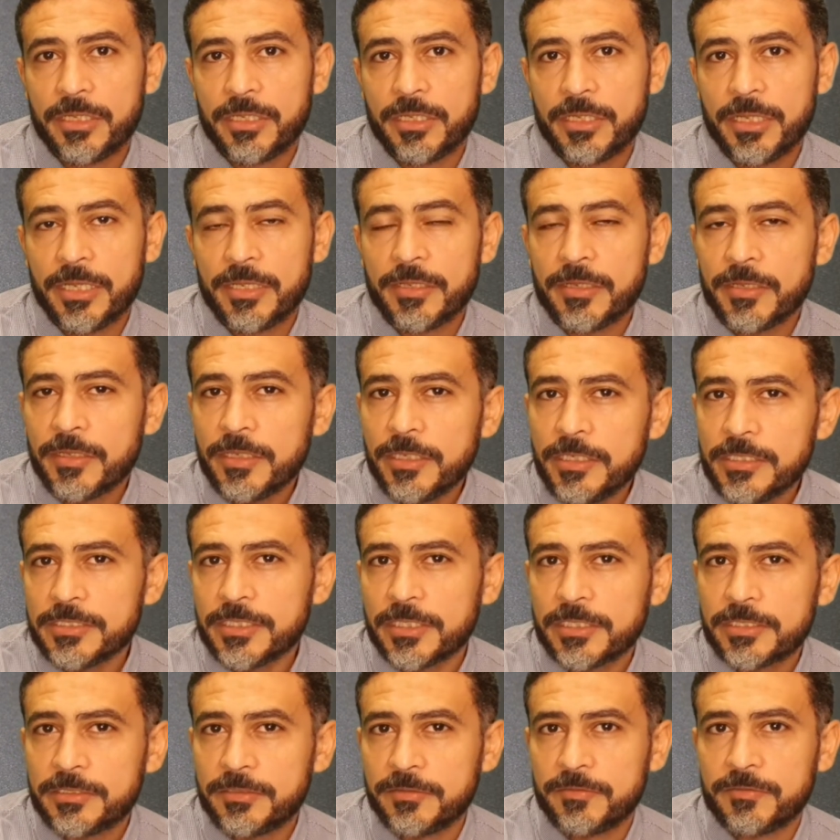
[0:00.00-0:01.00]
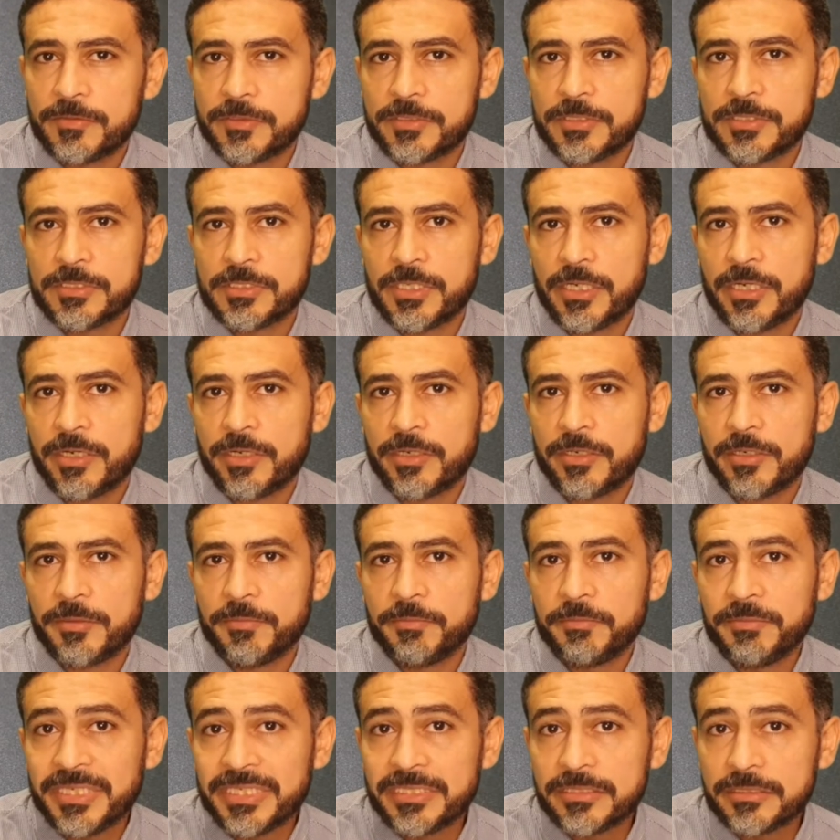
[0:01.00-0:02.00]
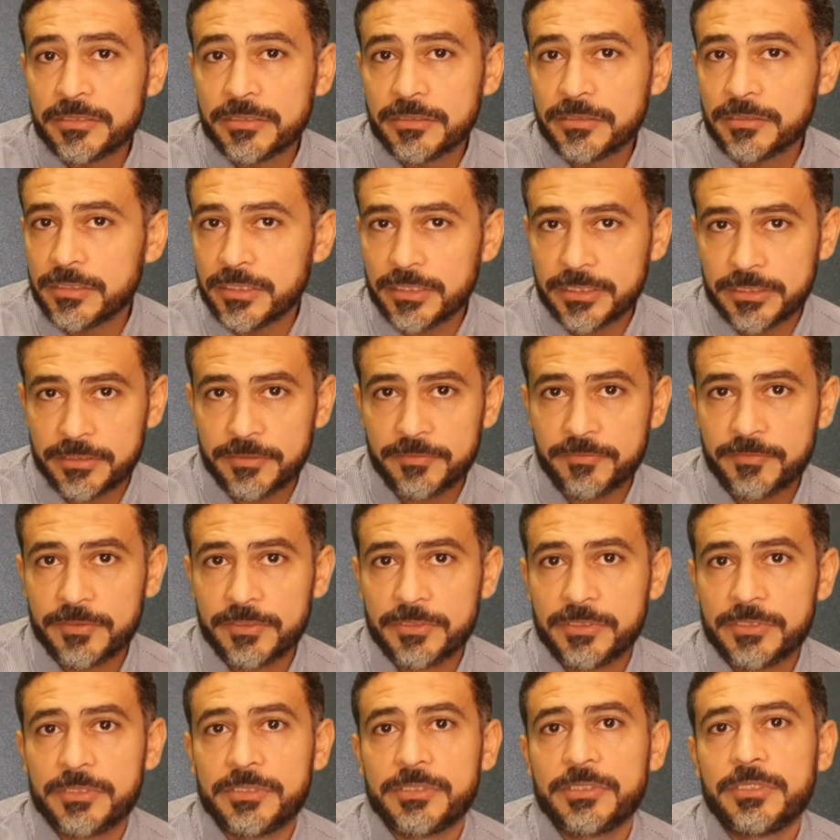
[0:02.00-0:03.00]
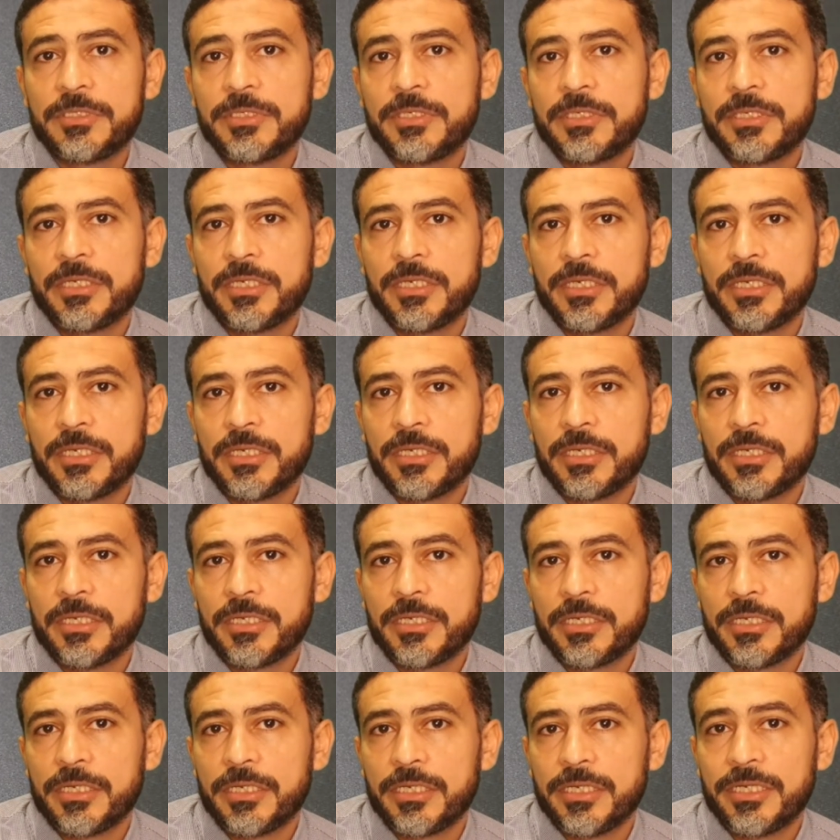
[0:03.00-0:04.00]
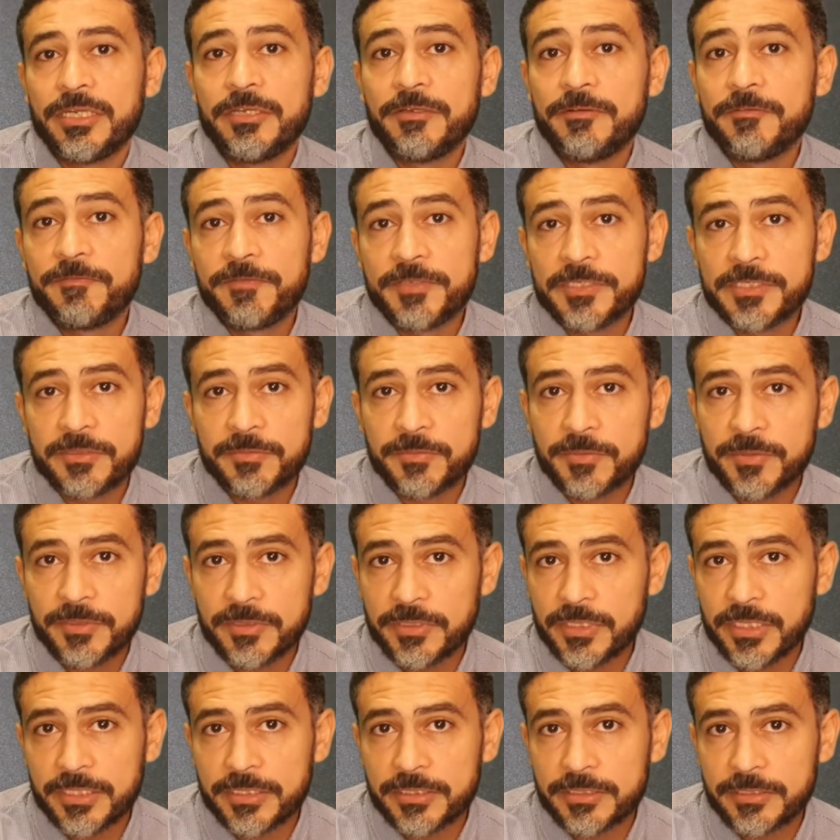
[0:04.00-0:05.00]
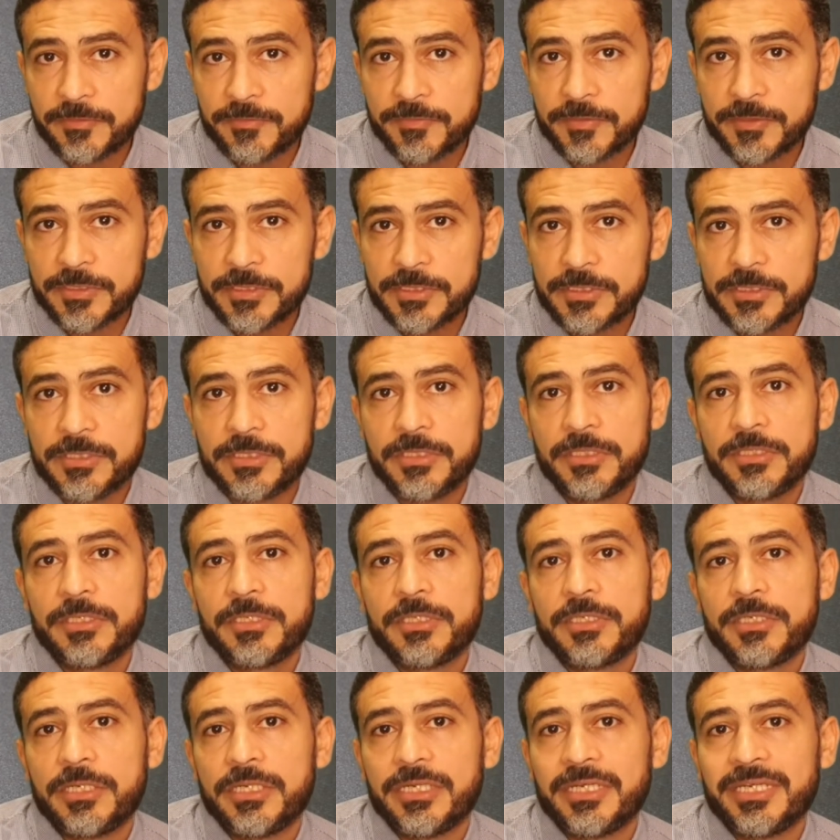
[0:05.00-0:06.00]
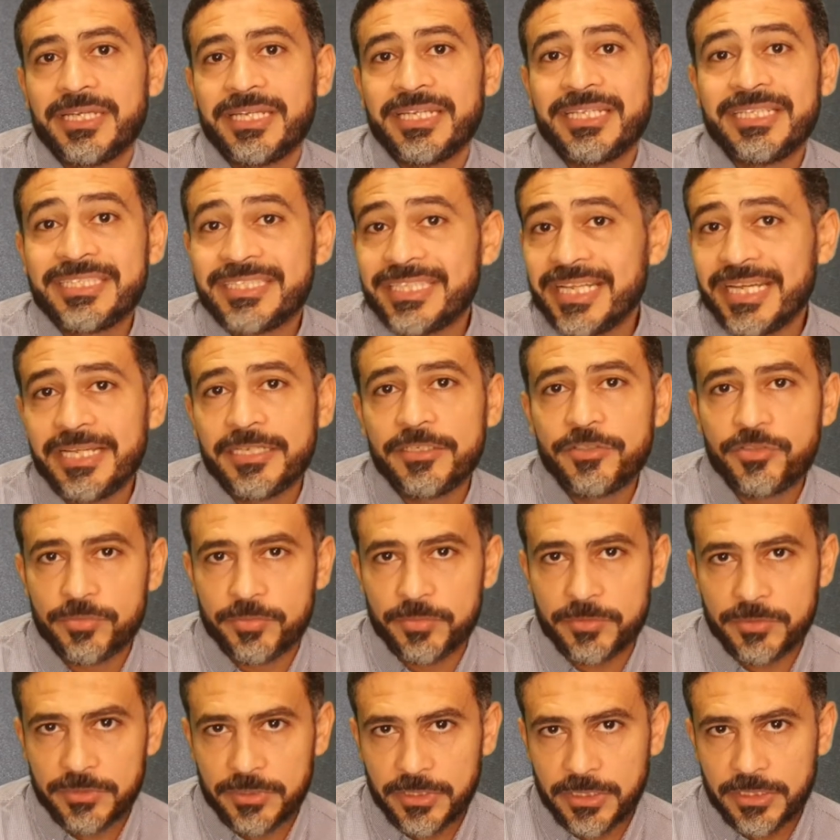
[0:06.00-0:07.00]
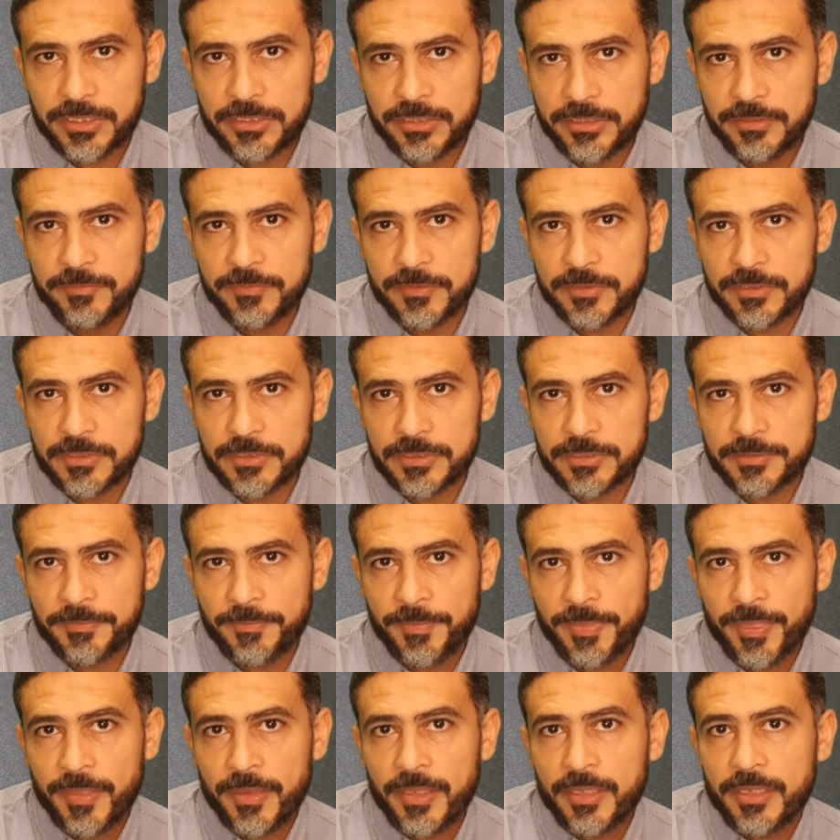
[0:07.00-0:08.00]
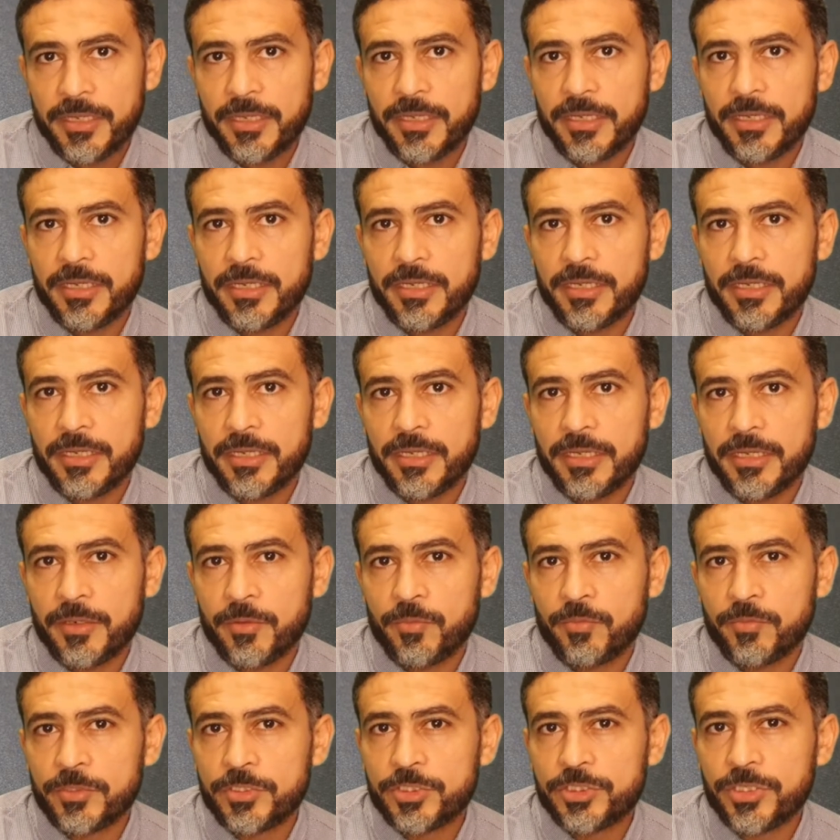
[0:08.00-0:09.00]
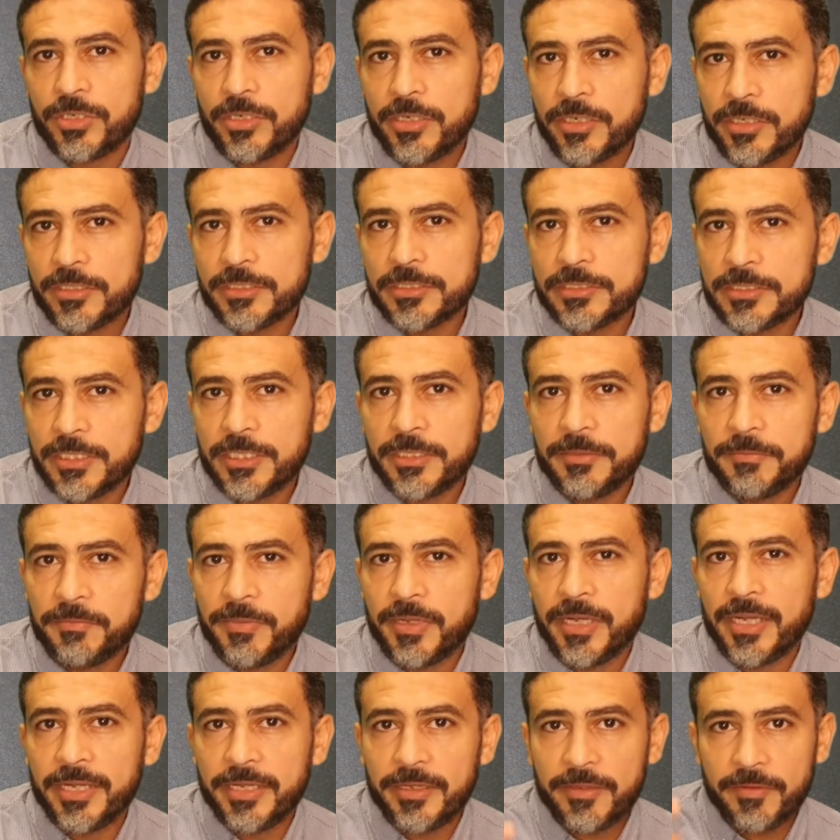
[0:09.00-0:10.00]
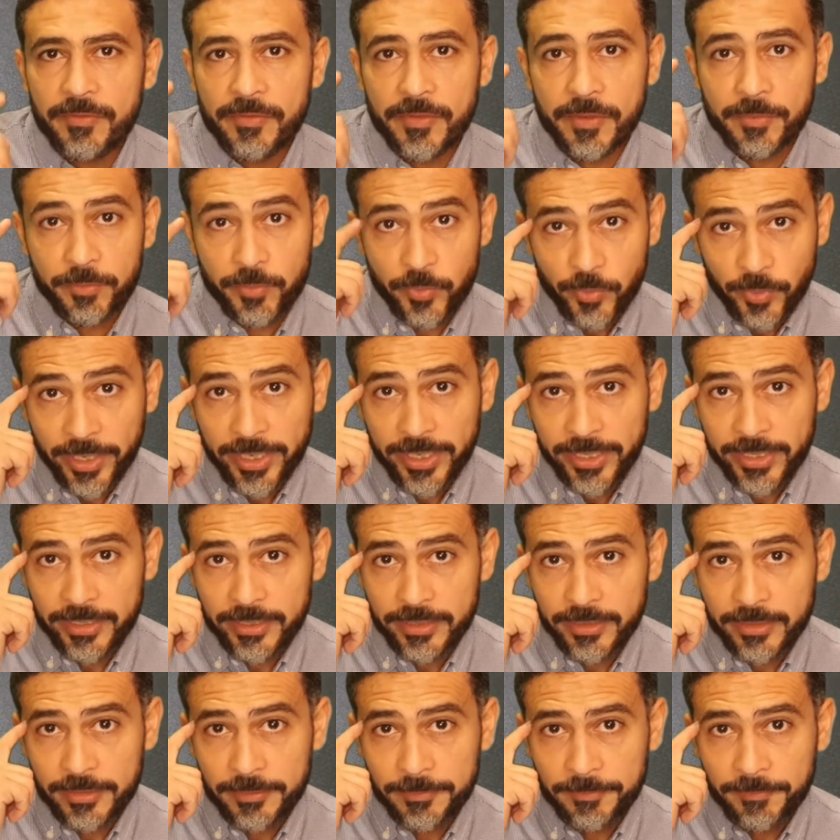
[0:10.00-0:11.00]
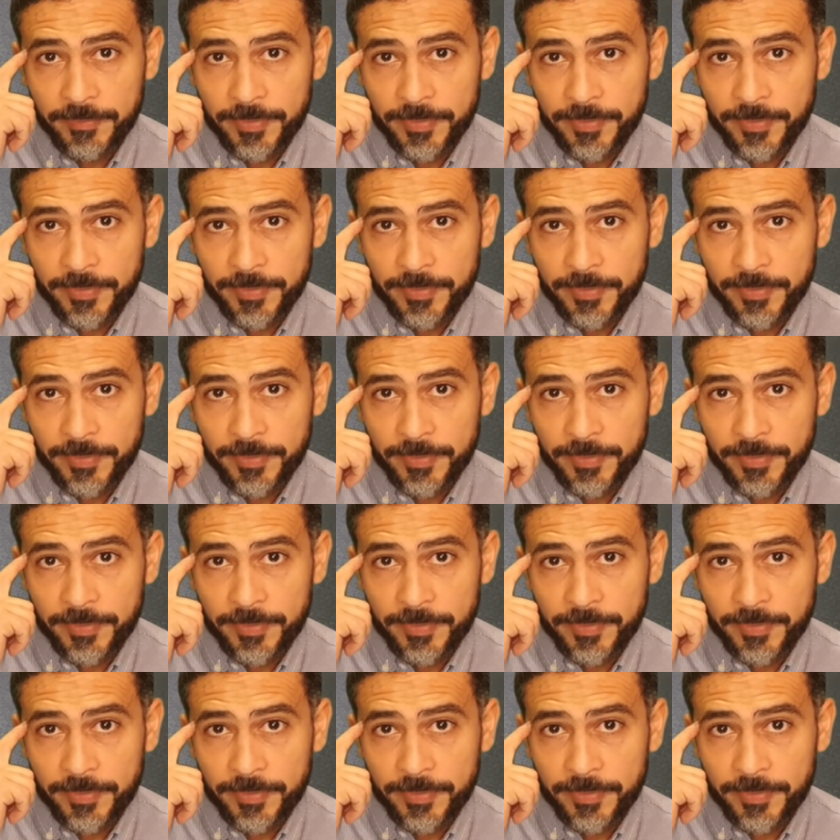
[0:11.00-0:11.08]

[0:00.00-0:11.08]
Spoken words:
And these activities are mental activities, invisible activities, intangible activities, which are done by the brain